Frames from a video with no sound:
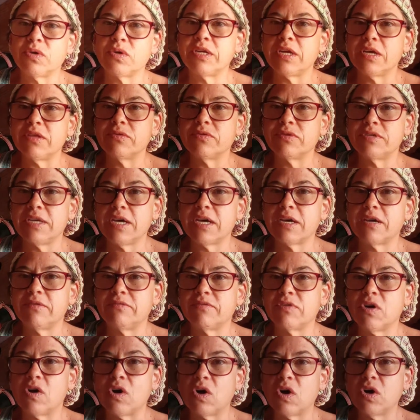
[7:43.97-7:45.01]
another deck of
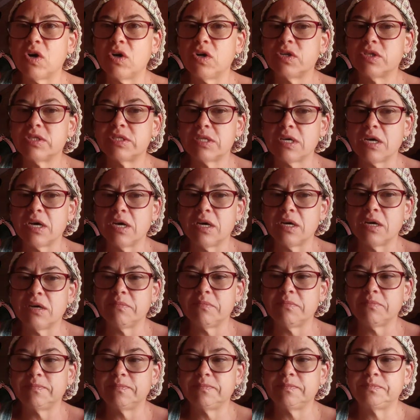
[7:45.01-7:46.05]
cards.
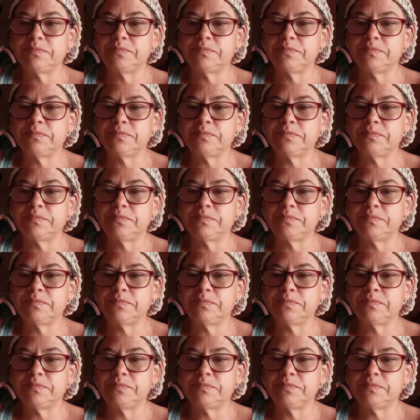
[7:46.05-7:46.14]
Um,